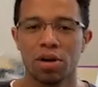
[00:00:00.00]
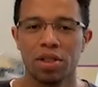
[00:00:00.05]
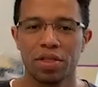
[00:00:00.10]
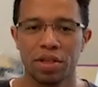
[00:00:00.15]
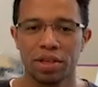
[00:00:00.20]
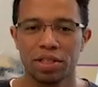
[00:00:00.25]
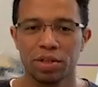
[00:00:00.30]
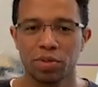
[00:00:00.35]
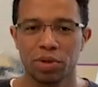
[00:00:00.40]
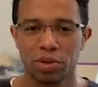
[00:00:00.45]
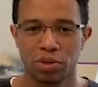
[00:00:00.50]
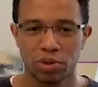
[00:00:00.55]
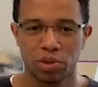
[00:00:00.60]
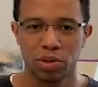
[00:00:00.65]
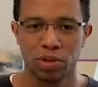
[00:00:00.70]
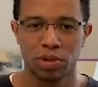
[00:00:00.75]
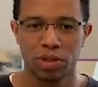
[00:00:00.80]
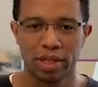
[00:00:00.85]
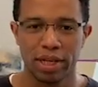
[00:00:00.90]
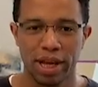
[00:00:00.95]
of the things that we're going to
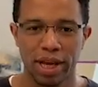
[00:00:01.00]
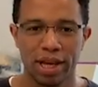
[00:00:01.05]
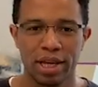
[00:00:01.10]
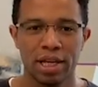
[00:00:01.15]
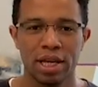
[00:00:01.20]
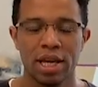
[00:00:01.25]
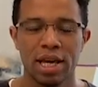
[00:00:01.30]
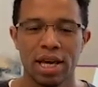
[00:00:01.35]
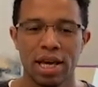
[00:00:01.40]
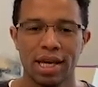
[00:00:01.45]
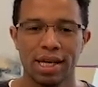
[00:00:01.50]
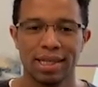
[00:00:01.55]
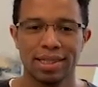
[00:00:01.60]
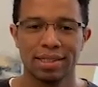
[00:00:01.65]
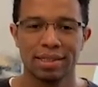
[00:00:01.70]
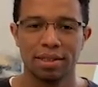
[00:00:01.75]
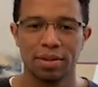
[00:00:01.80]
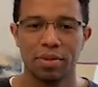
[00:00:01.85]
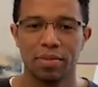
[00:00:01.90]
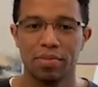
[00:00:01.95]
do today
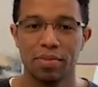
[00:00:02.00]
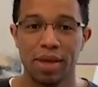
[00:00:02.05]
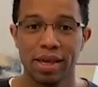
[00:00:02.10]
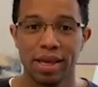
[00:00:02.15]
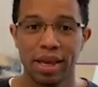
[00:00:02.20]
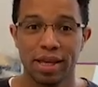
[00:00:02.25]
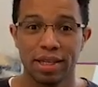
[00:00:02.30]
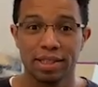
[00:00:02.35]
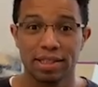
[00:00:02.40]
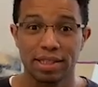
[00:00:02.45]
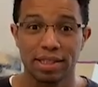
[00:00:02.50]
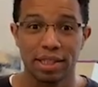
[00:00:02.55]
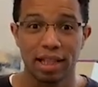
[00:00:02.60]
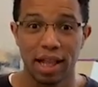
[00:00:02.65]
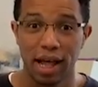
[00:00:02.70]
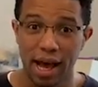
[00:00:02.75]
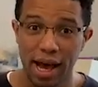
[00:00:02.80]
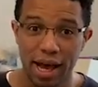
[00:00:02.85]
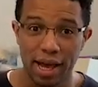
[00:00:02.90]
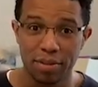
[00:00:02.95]
is making
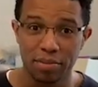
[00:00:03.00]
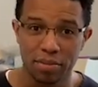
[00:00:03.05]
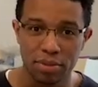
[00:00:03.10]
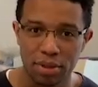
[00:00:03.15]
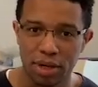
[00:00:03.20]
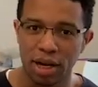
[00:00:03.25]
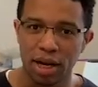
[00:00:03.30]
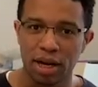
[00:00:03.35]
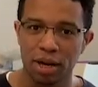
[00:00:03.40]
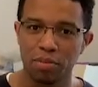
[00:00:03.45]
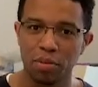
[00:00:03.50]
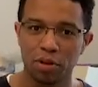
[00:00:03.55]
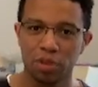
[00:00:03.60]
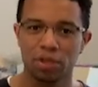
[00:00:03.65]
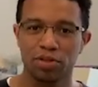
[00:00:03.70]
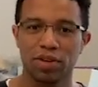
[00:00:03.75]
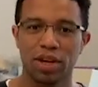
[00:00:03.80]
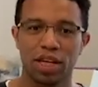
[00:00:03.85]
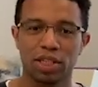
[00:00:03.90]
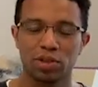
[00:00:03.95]
slime. Most of
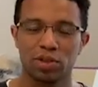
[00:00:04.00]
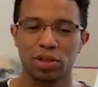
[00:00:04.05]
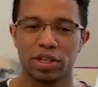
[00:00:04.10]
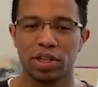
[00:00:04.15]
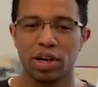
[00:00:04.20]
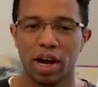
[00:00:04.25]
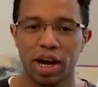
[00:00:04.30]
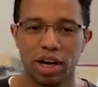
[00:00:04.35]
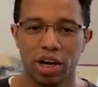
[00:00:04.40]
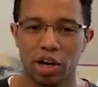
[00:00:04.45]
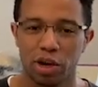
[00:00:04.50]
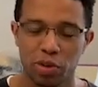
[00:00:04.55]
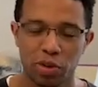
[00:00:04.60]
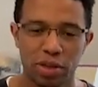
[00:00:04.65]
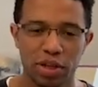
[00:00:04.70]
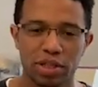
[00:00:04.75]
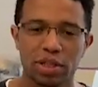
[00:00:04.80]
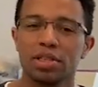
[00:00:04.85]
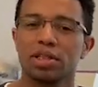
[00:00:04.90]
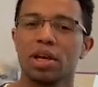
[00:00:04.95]
you guys already know how to do
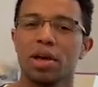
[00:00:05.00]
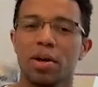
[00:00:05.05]
this,